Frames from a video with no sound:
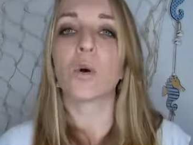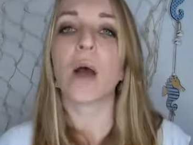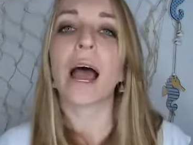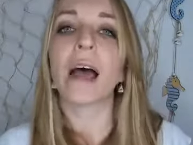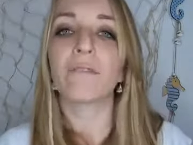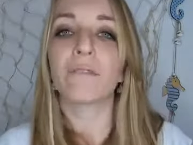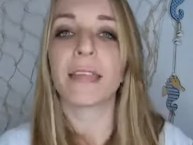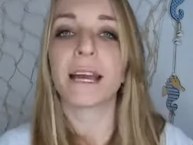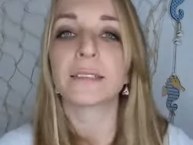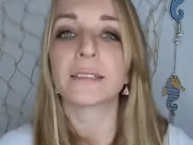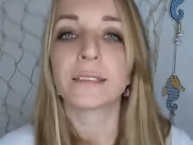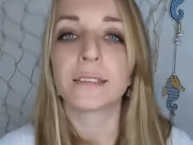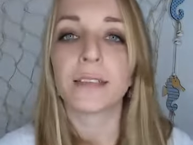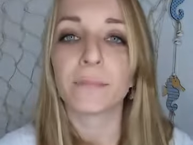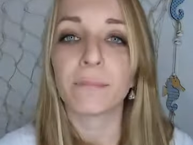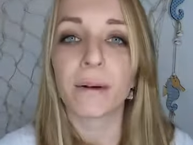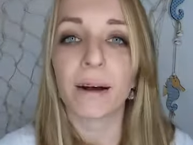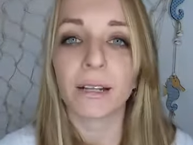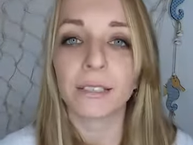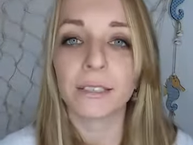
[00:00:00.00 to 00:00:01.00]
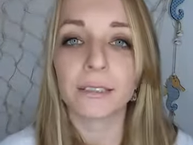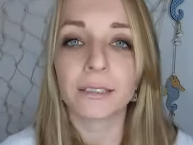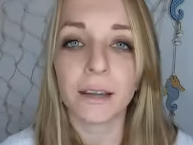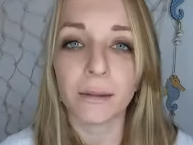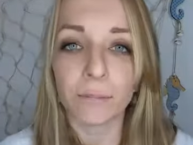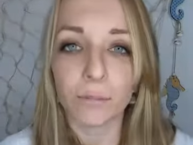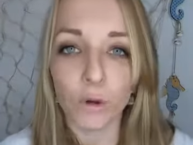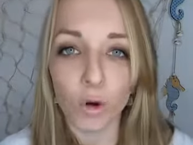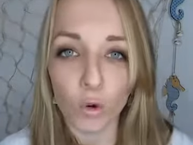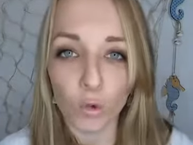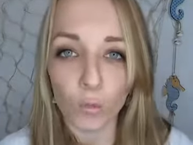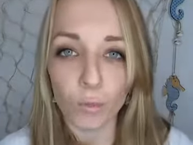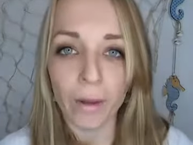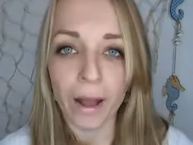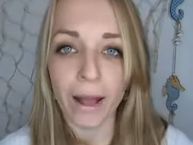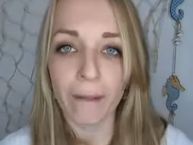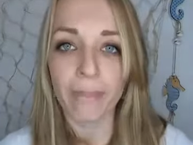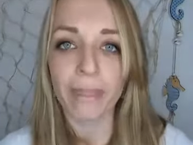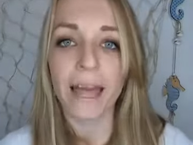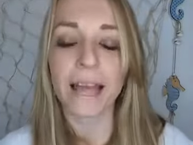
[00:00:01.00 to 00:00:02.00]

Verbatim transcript: have that step-by-step roadmap,